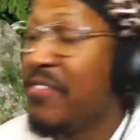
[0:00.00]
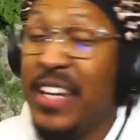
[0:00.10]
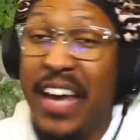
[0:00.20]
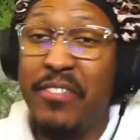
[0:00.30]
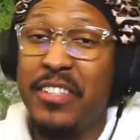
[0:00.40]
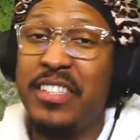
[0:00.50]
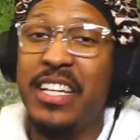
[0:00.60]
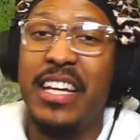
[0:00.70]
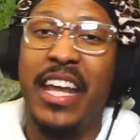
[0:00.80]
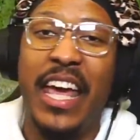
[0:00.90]
never
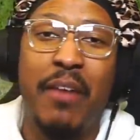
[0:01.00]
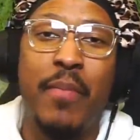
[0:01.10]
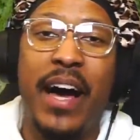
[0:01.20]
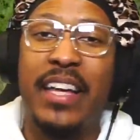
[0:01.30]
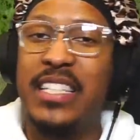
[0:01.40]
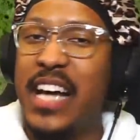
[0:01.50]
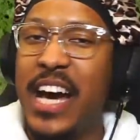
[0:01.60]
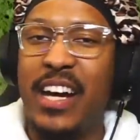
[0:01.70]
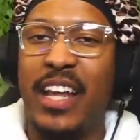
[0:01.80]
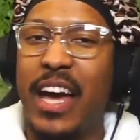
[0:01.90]
seen in my entire
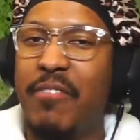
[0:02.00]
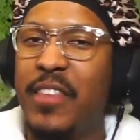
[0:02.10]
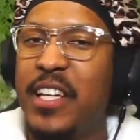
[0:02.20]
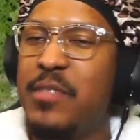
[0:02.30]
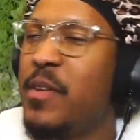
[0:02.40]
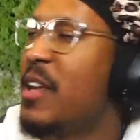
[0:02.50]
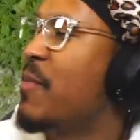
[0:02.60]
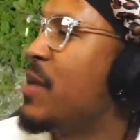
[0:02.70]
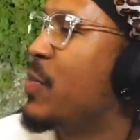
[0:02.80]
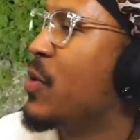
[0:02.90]
life this many
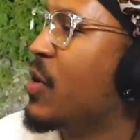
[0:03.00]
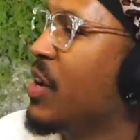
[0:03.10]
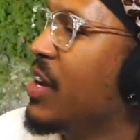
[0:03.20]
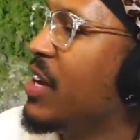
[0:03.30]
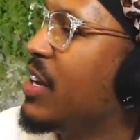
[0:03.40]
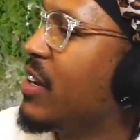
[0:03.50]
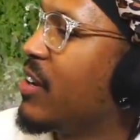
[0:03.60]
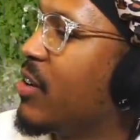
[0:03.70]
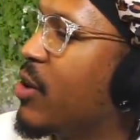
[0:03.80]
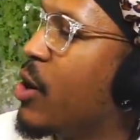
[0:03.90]
people
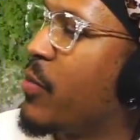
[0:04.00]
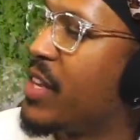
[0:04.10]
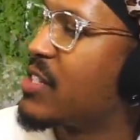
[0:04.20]
go this